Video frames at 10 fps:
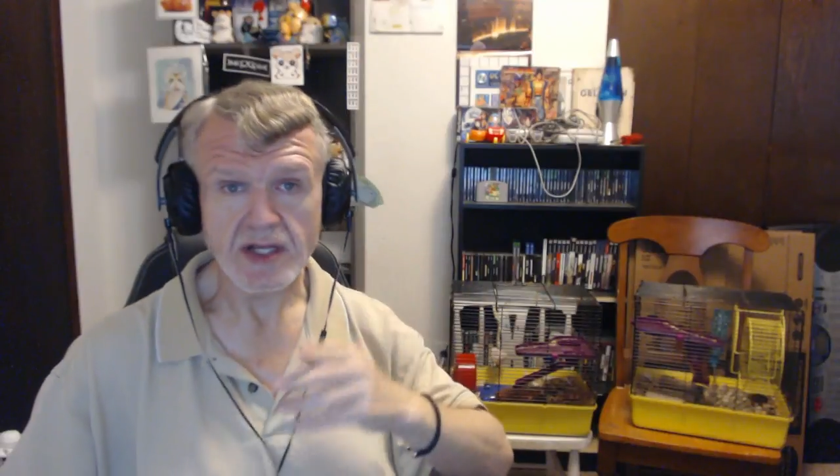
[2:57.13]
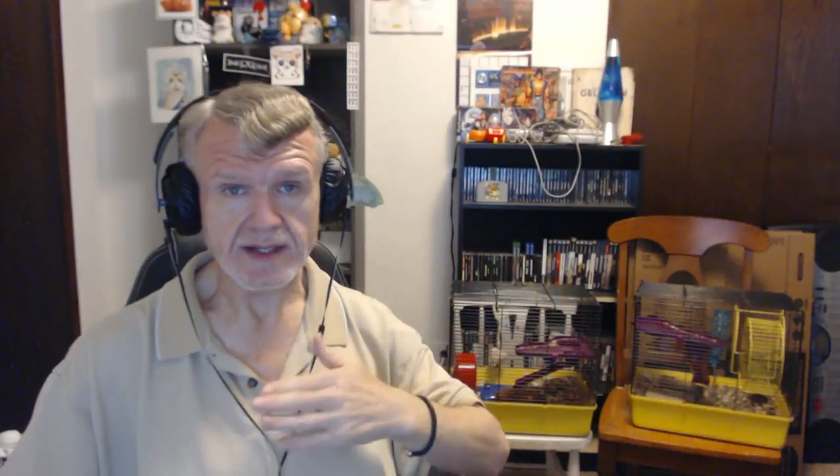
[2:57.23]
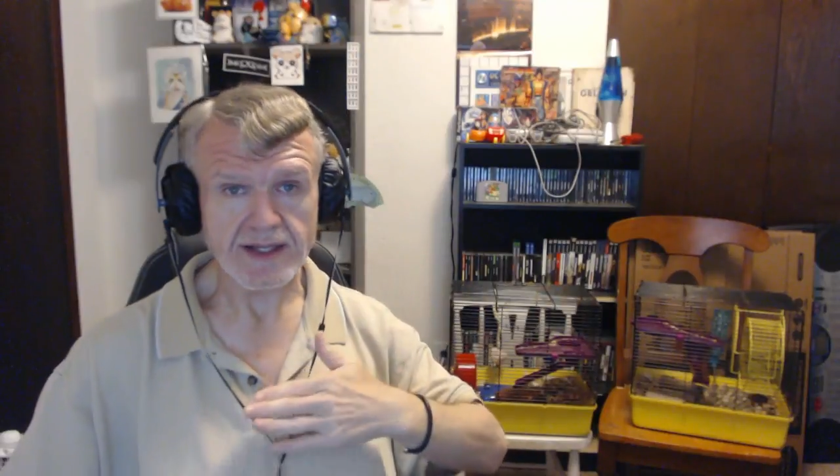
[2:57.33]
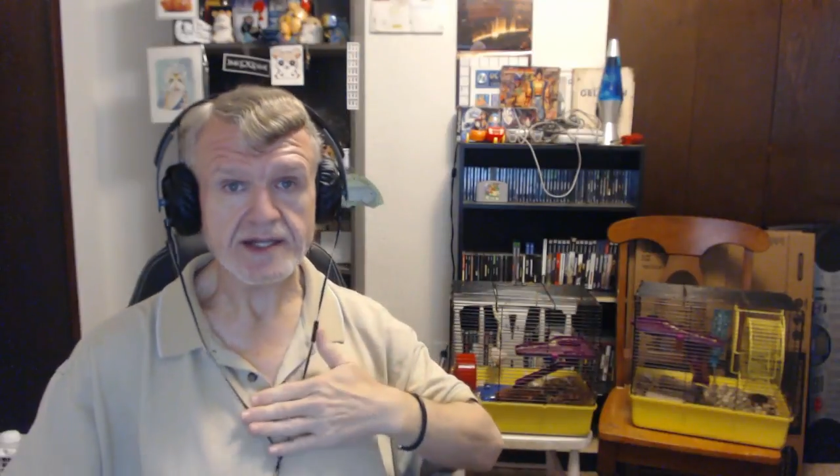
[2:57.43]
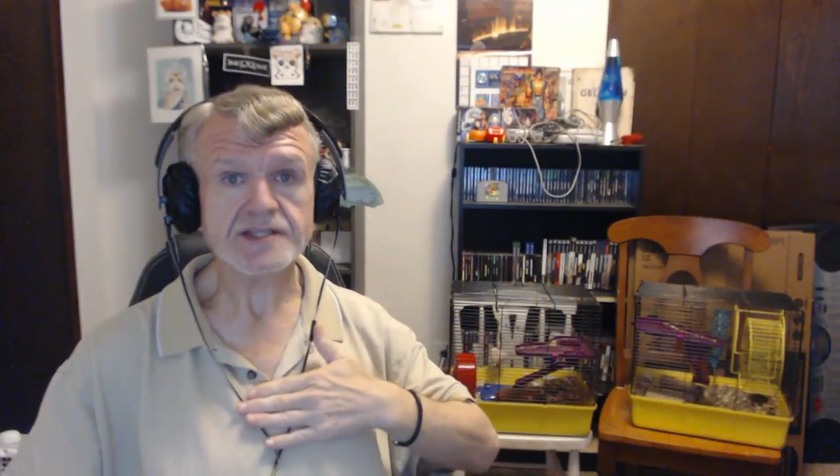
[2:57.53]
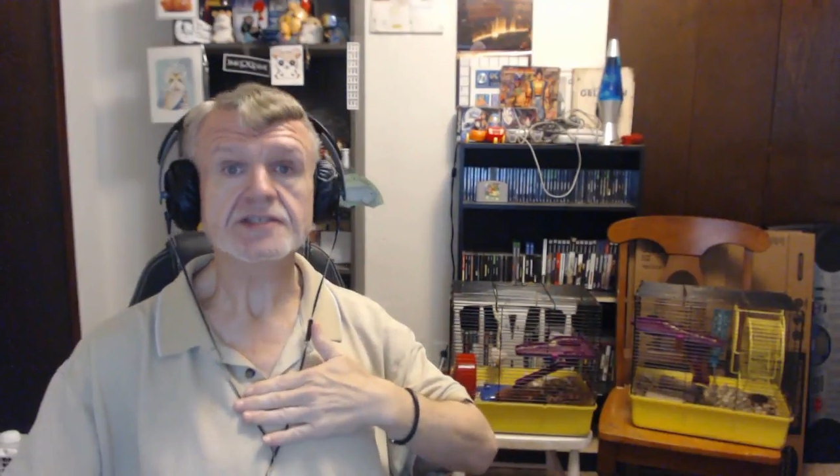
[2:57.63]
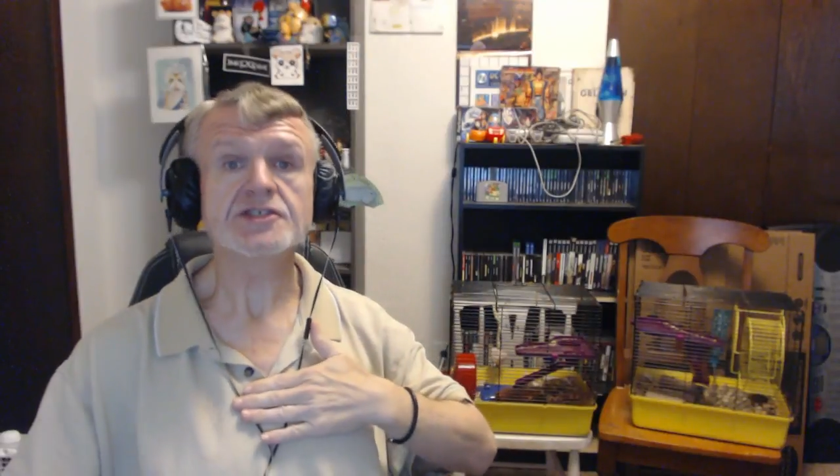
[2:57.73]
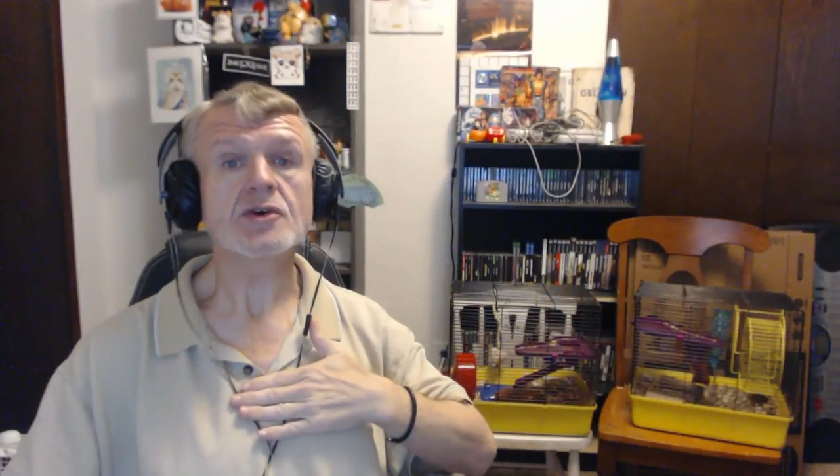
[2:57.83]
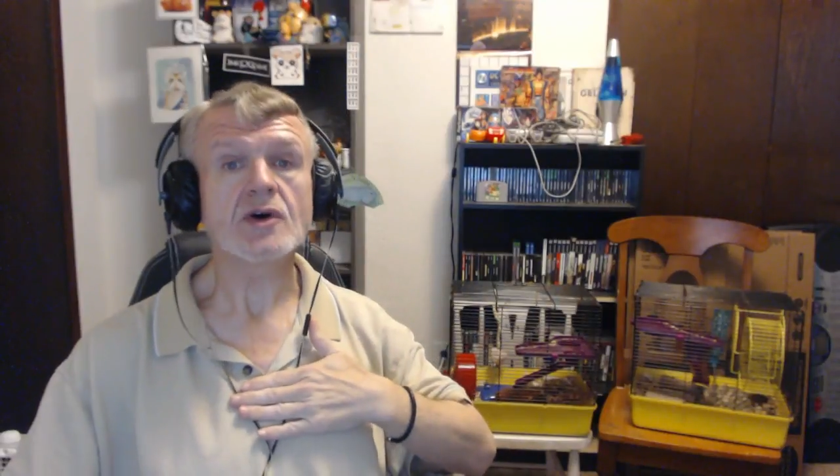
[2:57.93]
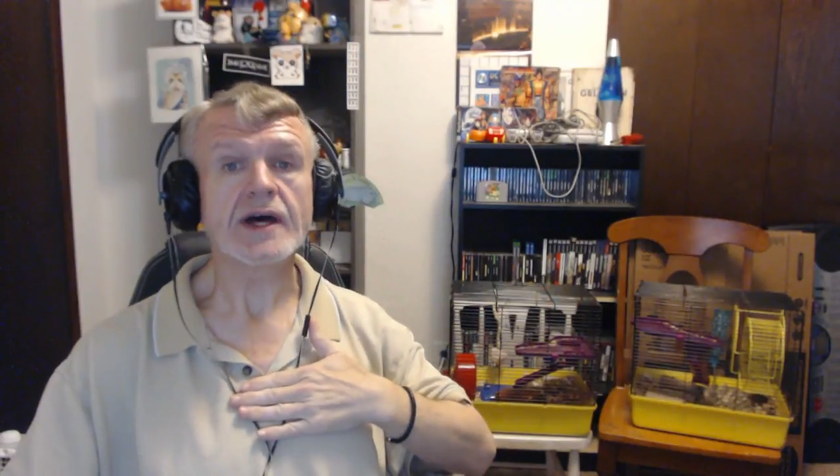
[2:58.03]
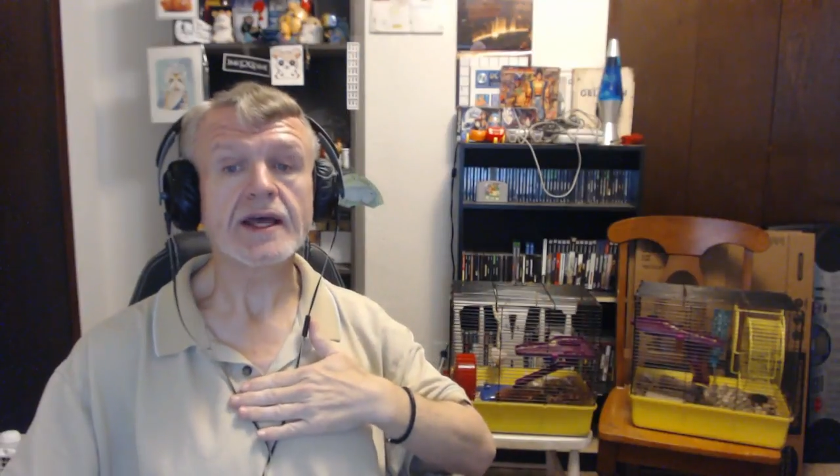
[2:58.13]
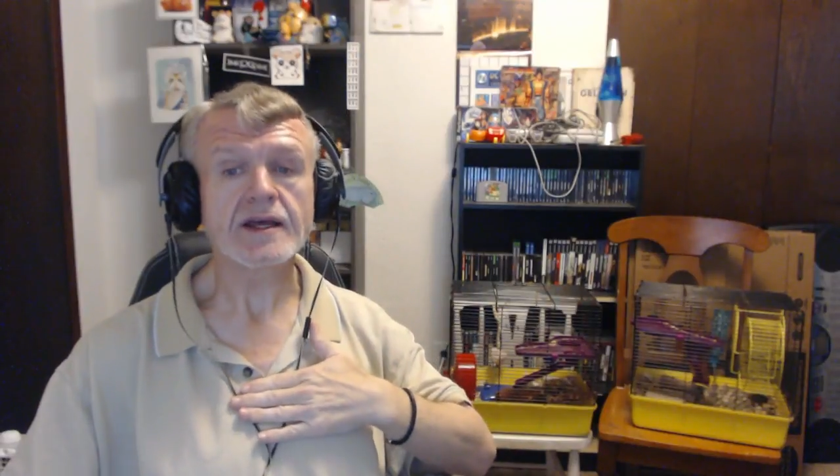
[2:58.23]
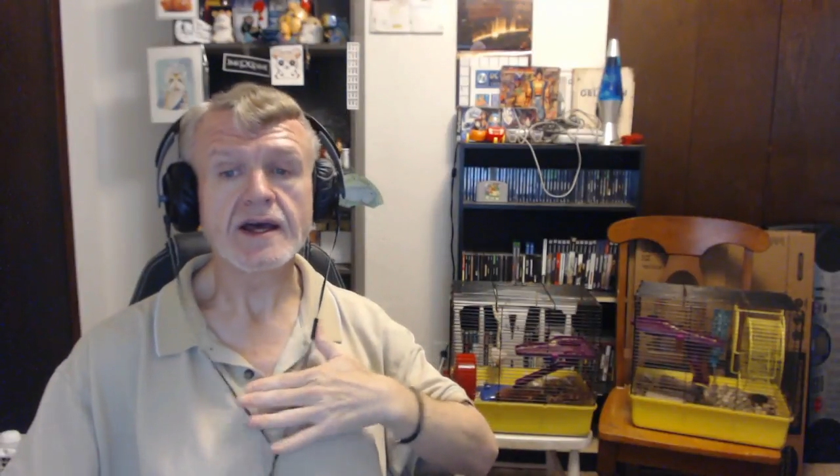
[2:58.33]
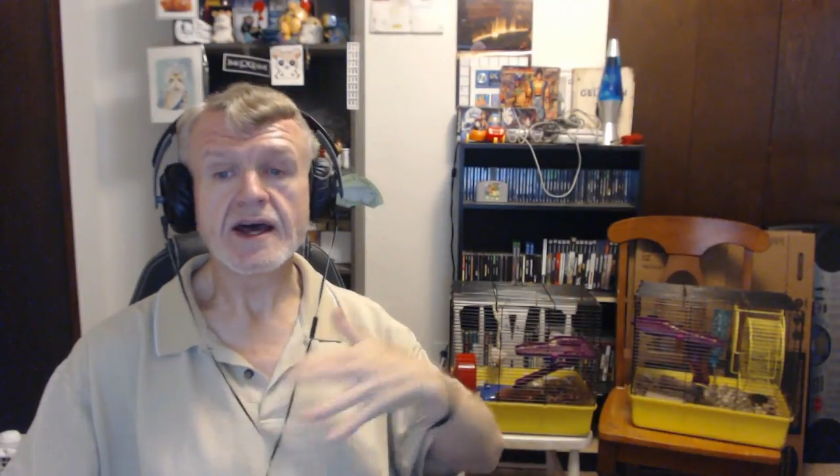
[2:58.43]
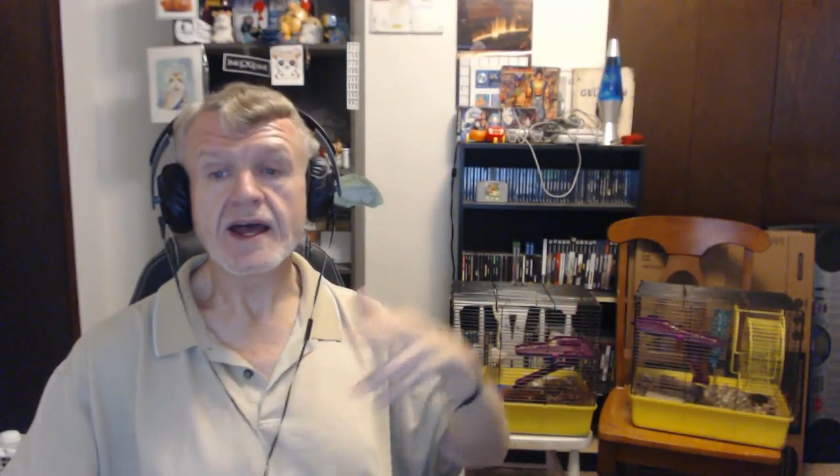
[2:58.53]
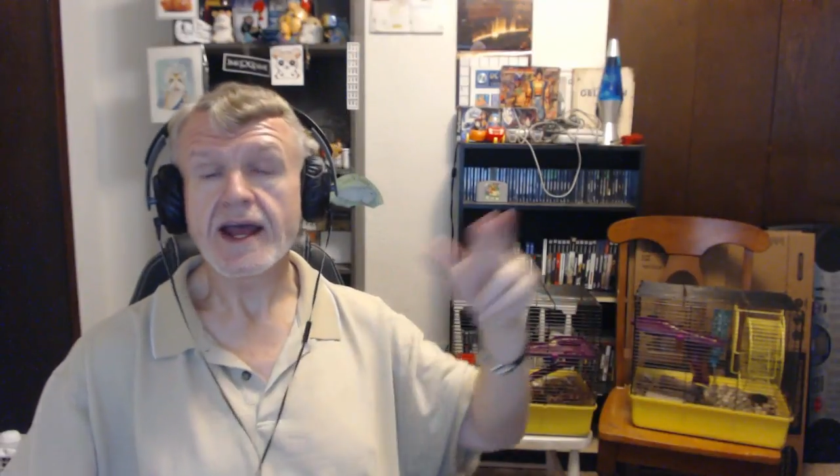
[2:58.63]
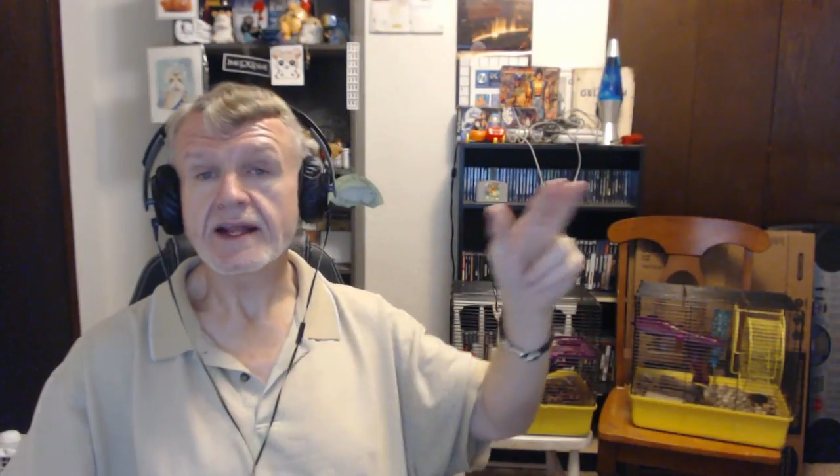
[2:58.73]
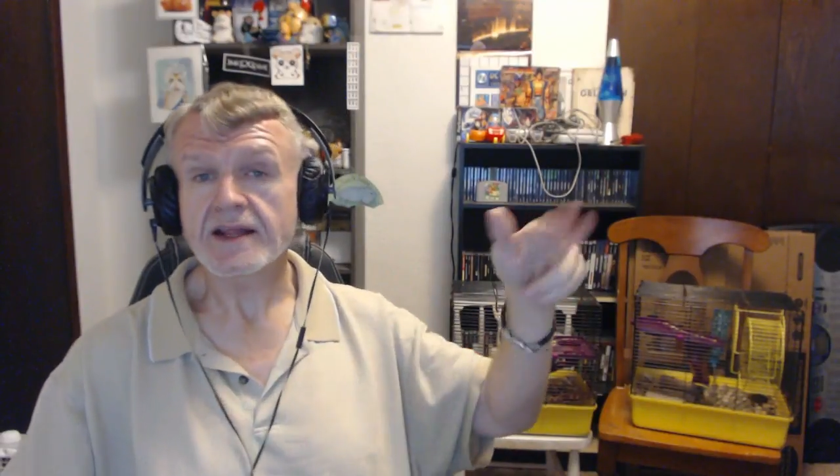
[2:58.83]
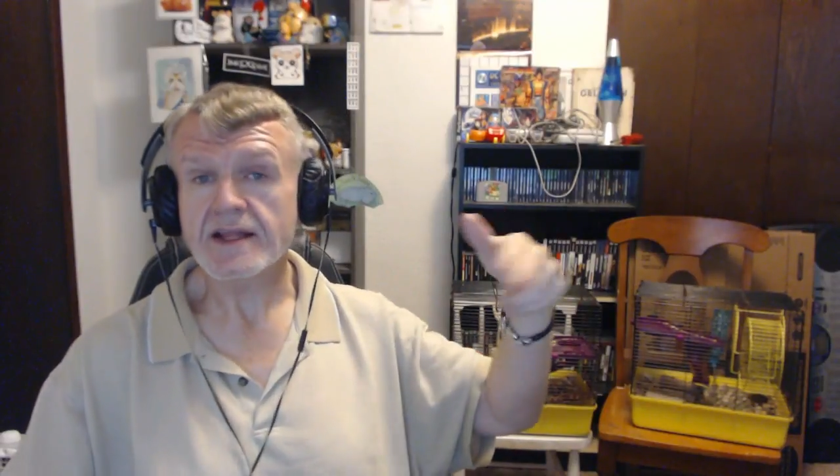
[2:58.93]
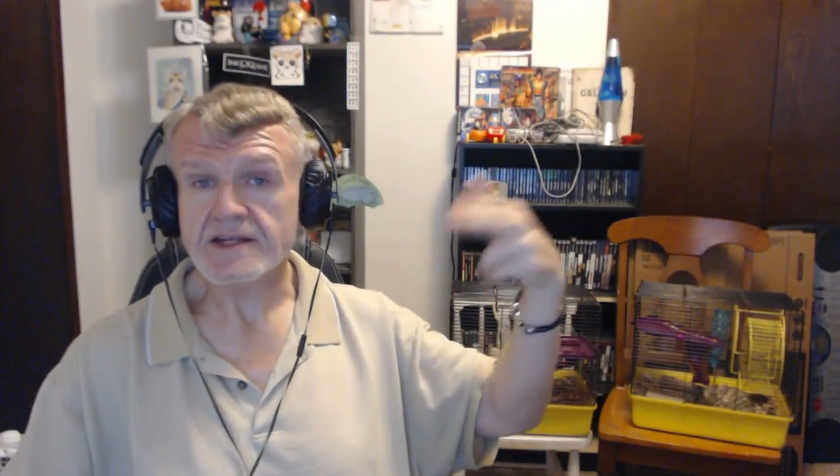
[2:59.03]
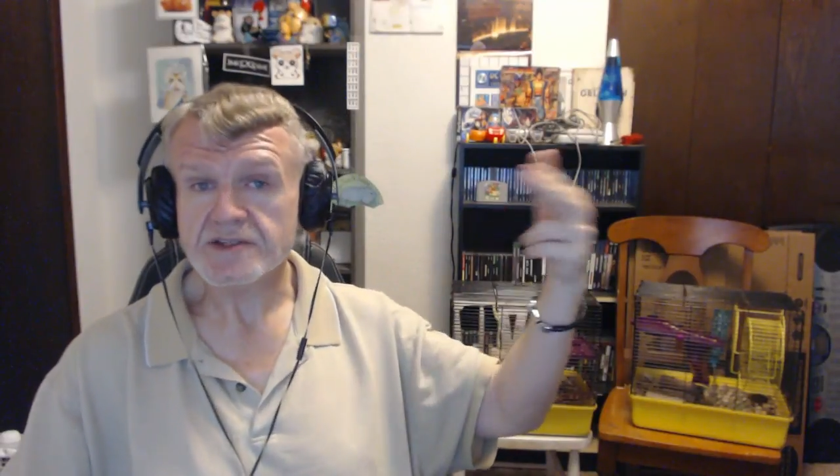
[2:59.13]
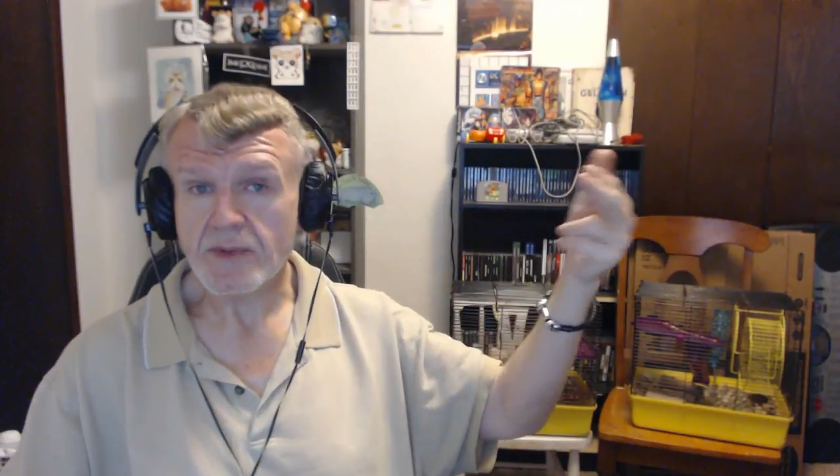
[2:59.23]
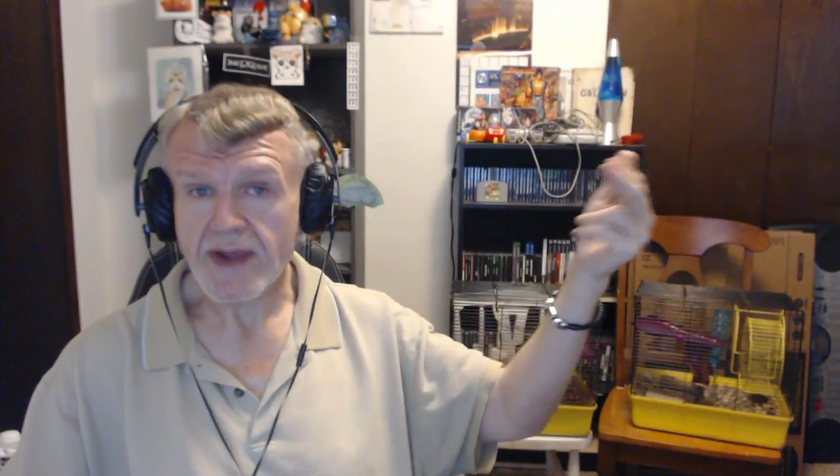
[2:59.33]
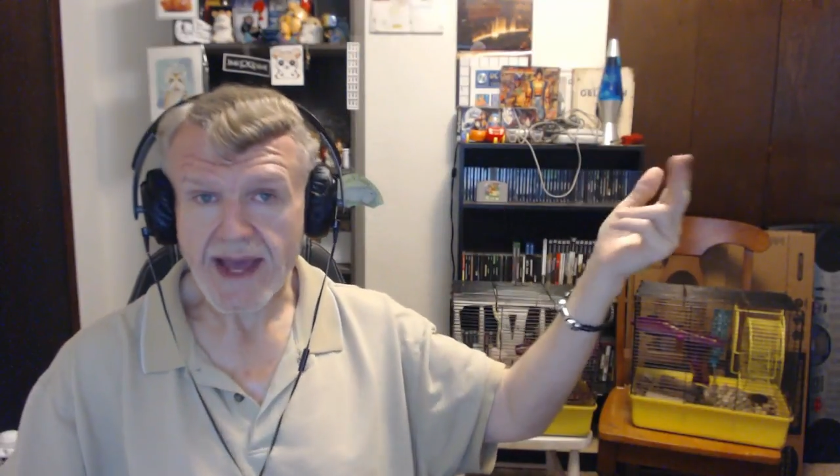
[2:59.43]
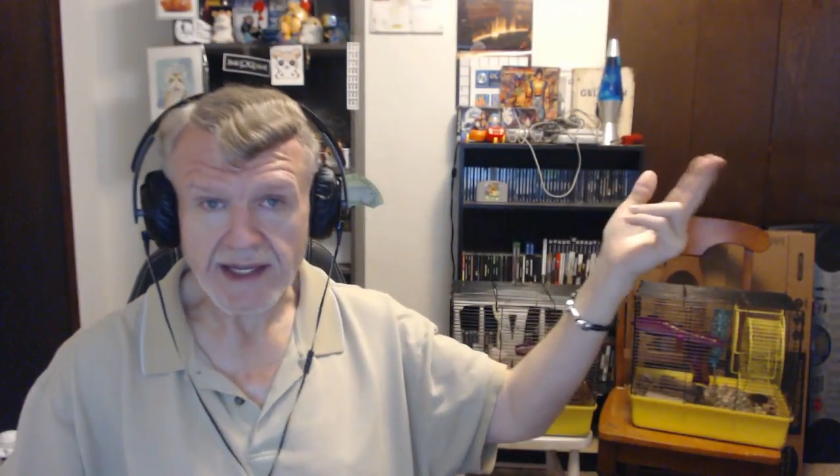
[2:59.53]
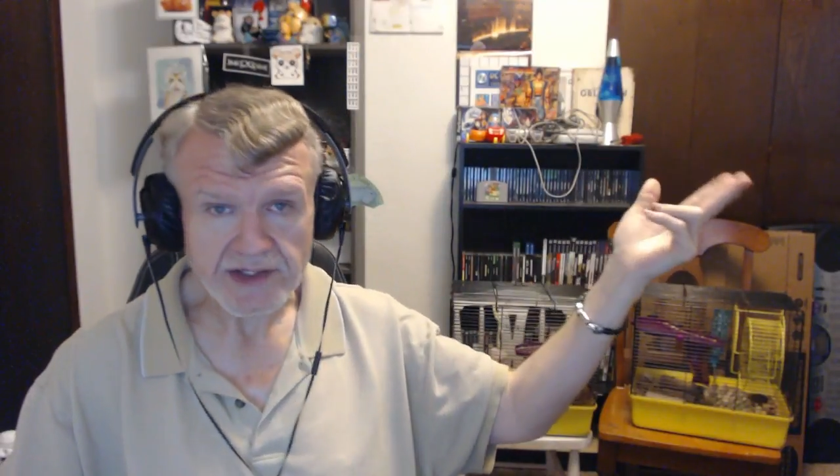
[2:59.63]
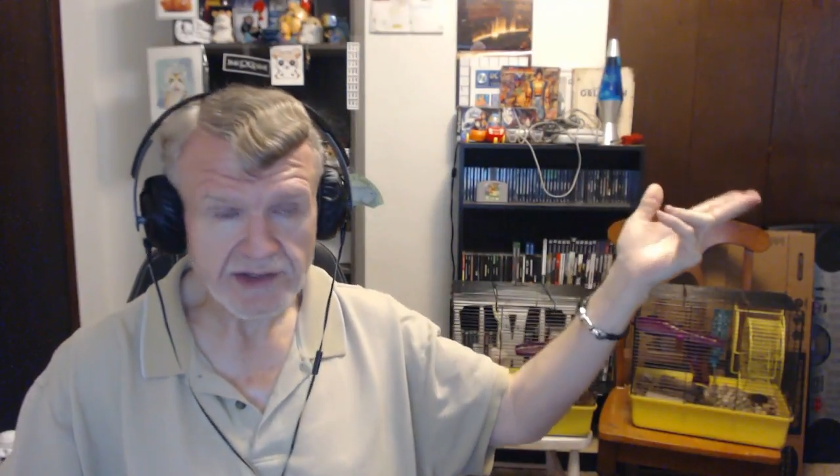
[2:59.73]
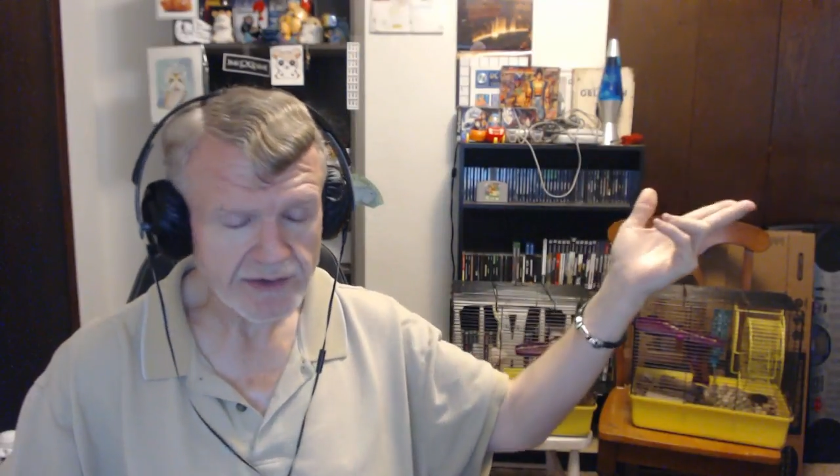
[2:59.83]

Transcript: let us enjoy, and let us react